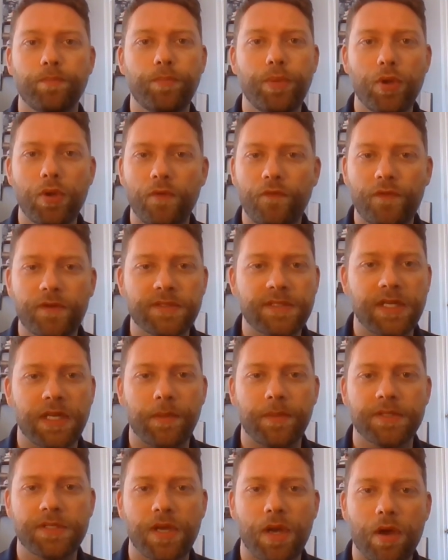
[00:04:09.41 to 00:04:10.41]
beautiful
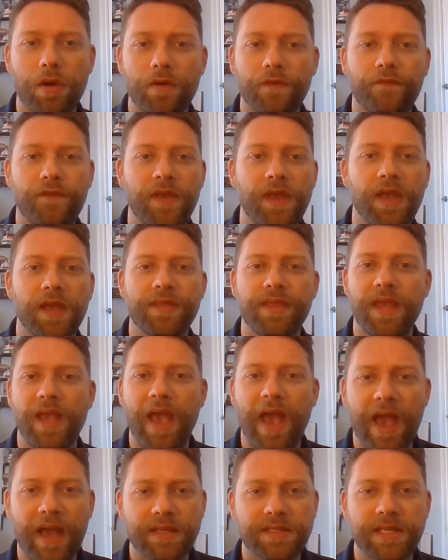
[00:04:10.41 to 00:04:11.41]
cinematography and the
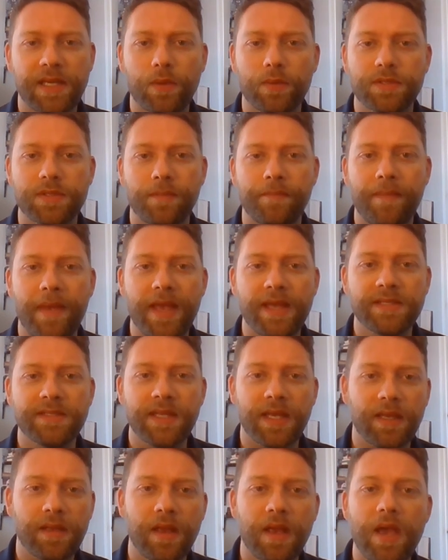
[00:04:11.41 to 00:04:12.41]
acting was
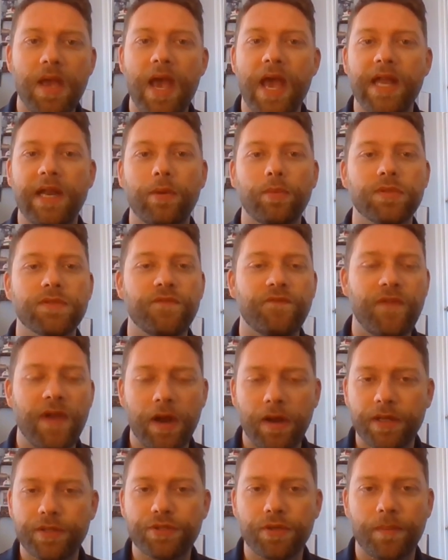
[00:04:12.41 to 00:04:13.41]
amazing and it was
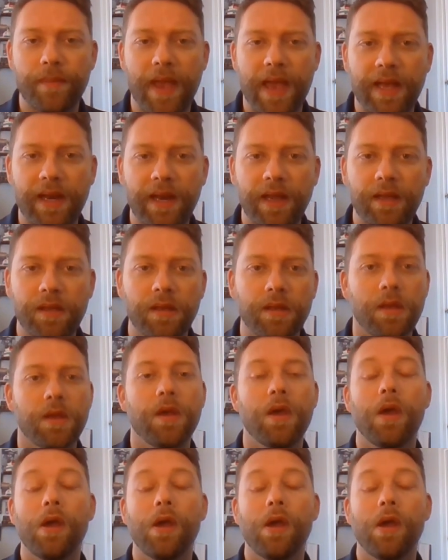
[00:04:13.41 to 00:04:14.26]
very dramatic,